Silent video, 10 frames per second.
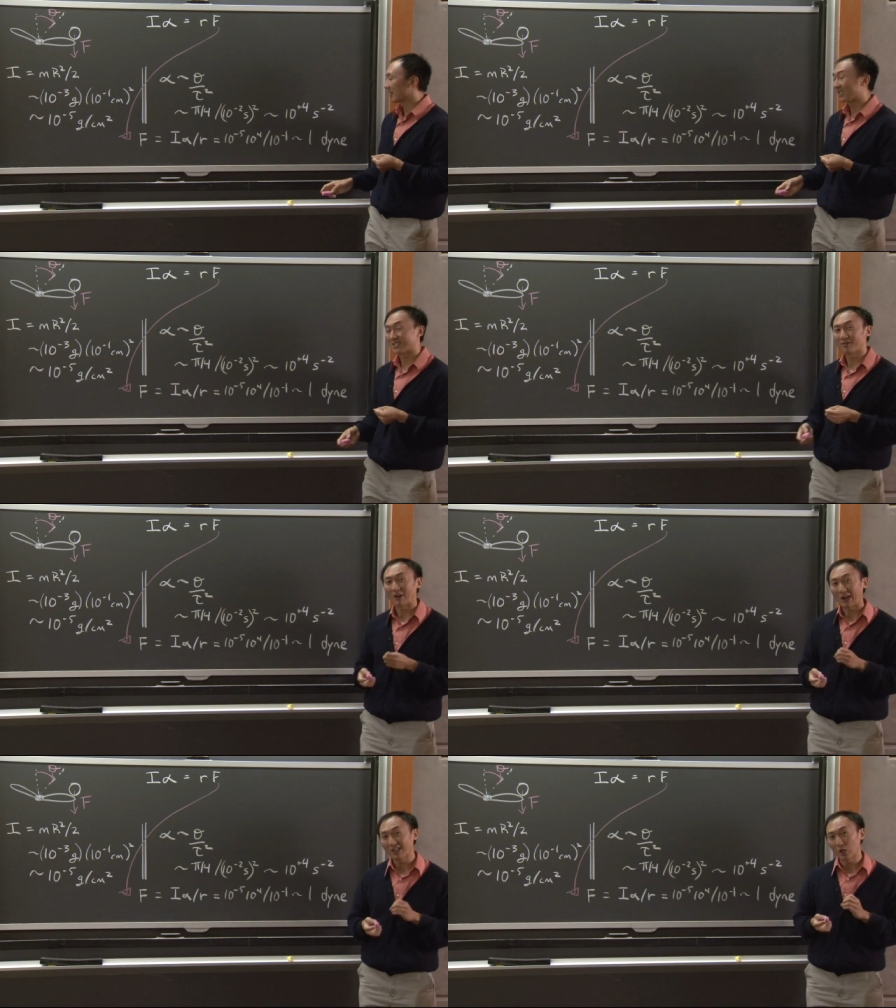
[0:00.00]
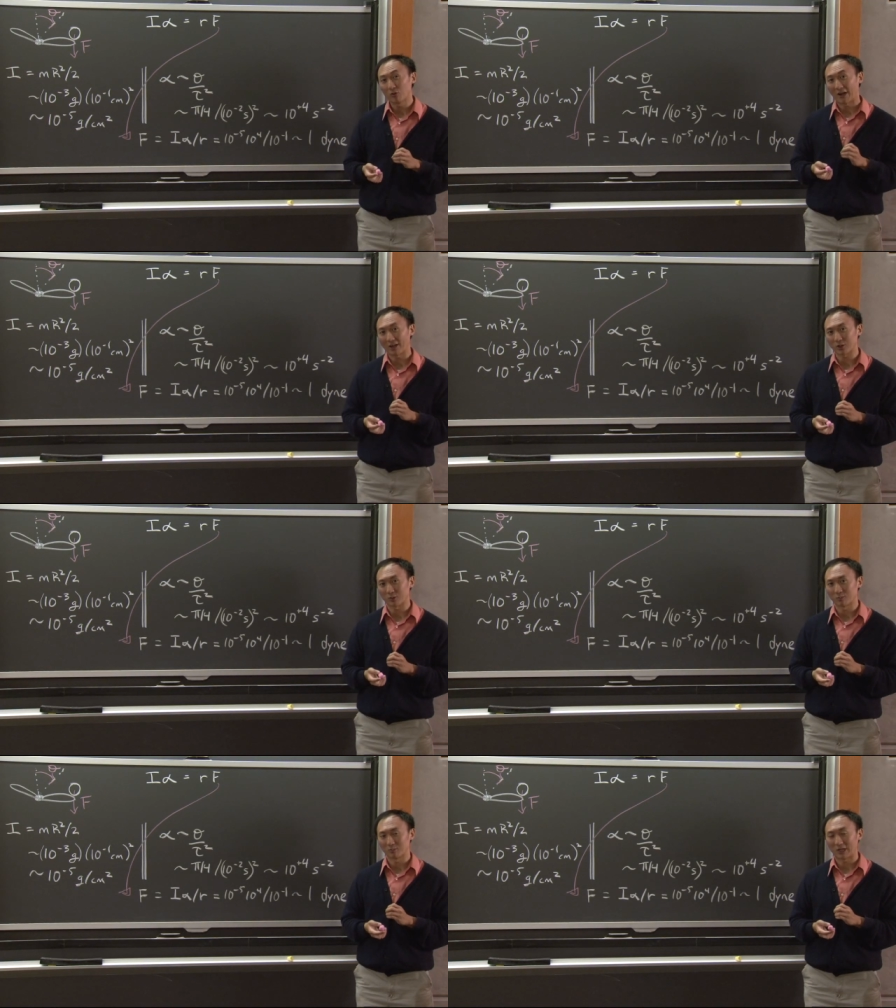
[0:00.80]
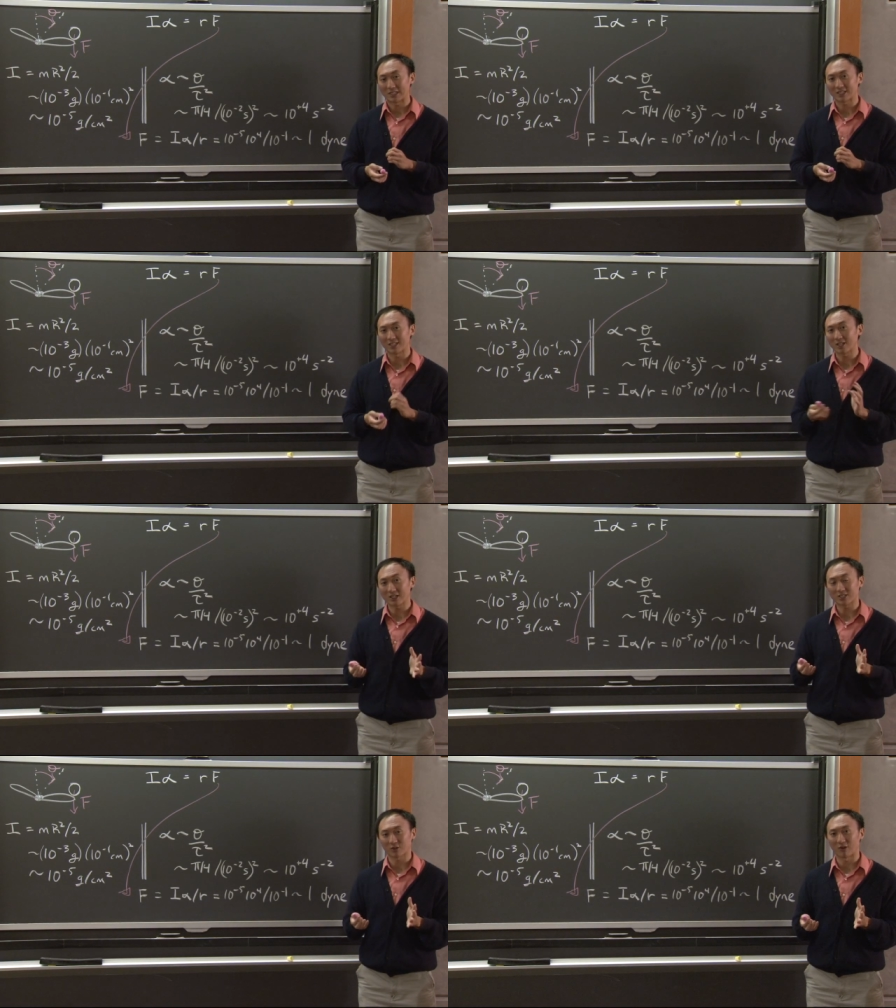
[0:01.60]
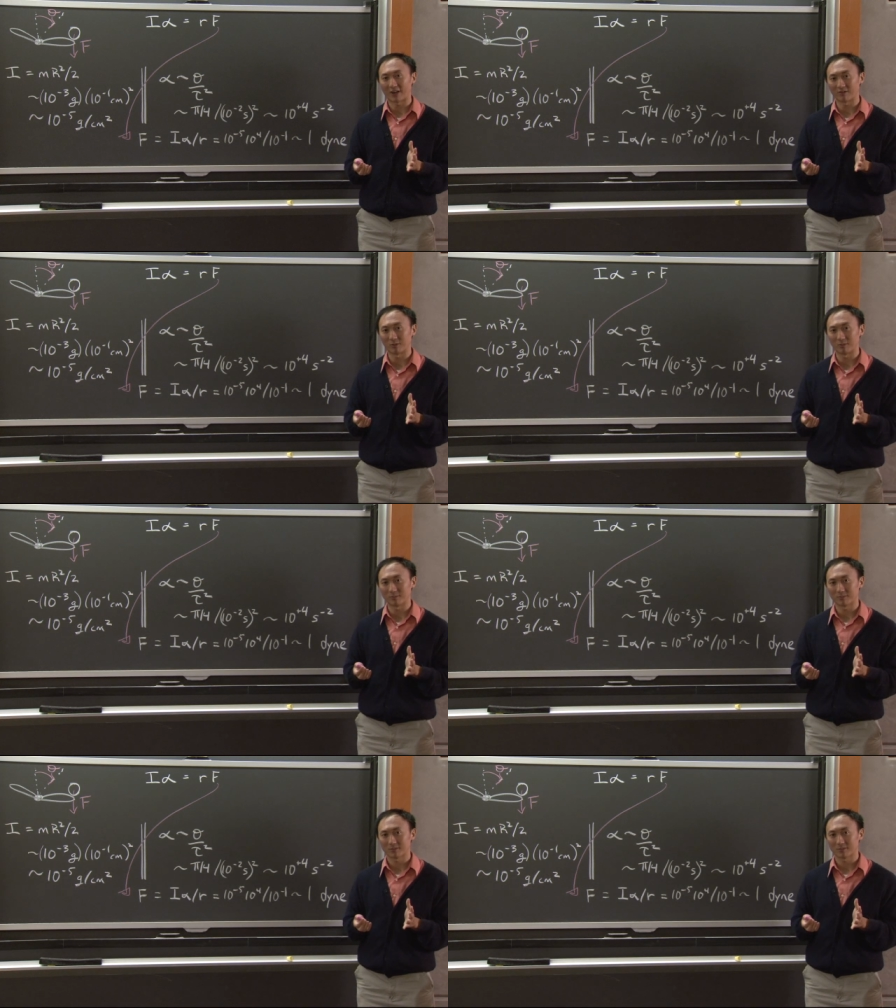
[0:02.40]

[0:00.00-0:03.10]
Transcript: This is a very low value. It's clearly survivable.